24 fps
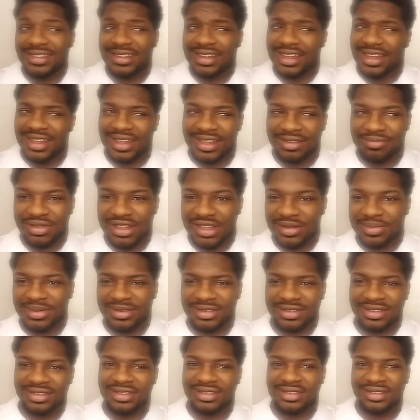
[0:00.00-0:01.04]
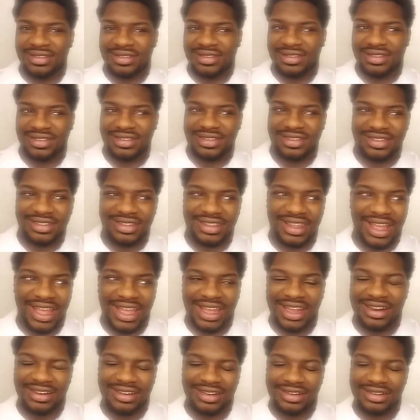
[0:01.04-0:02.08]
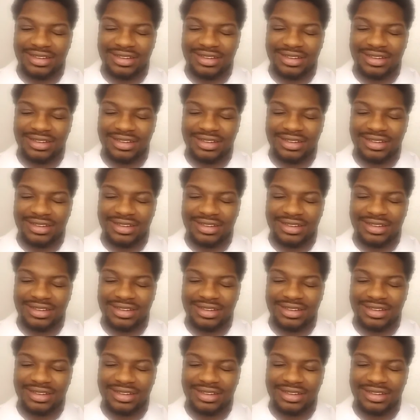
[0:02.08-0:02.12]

had people state